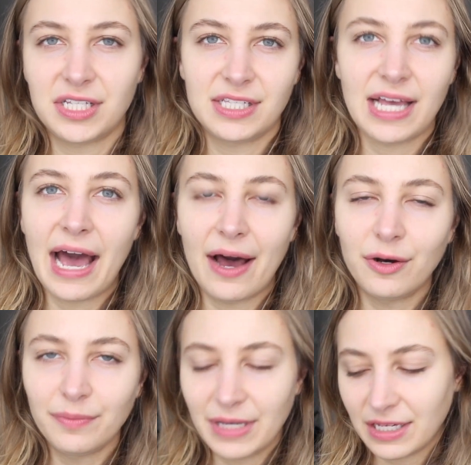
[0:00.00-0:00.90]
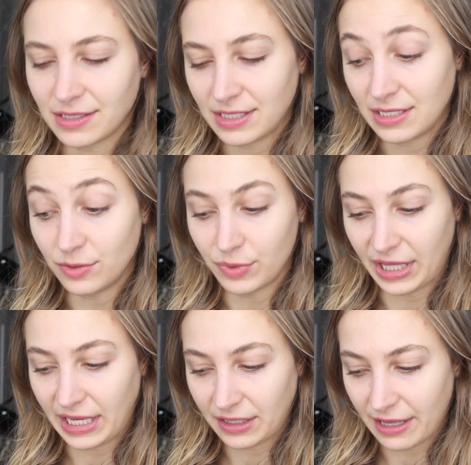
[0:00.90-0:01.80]
this out because he's
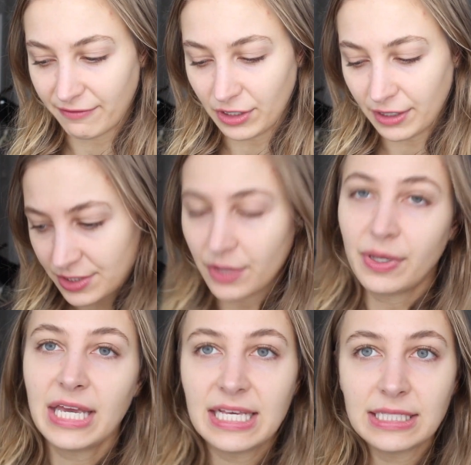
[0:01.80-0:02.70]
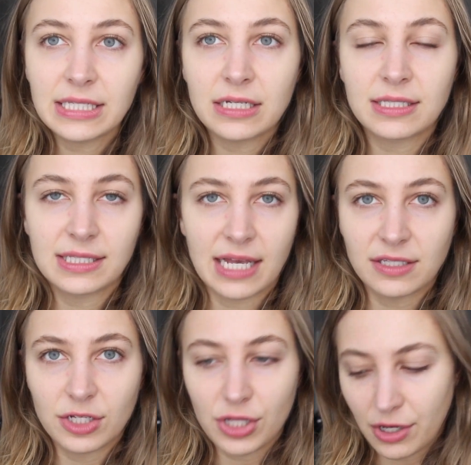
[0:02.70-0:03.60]
really clever. So he's
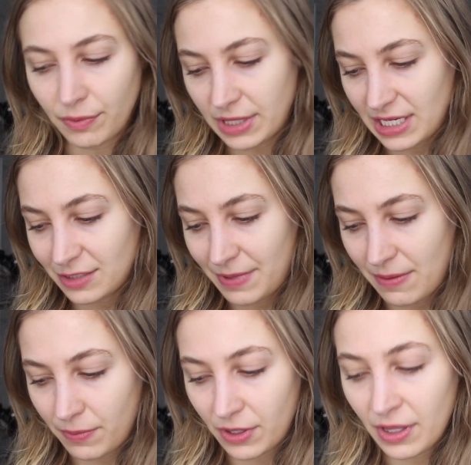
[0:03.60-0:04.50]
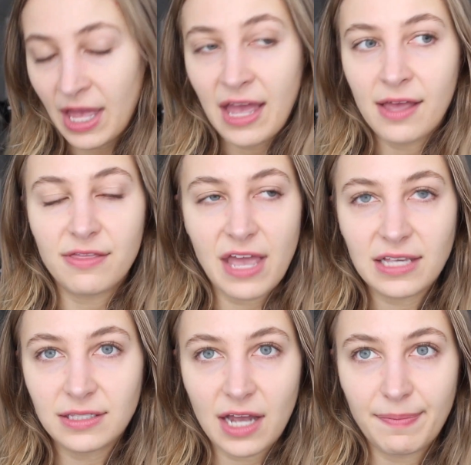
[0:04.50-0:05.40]
sent along with these people.
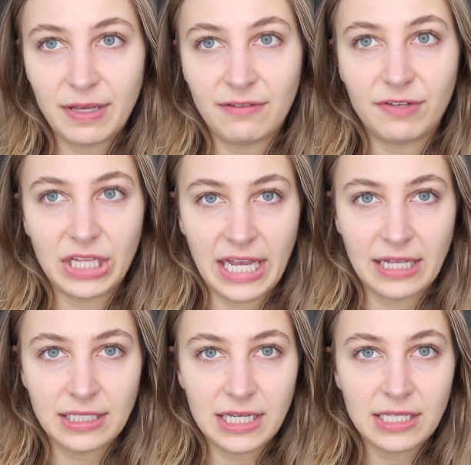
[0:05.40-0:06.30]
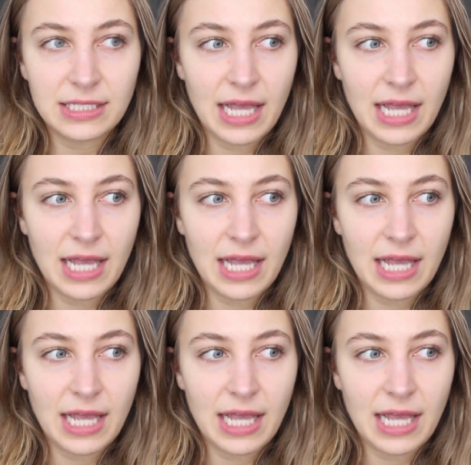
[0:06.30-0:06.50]
They stop in Volantis,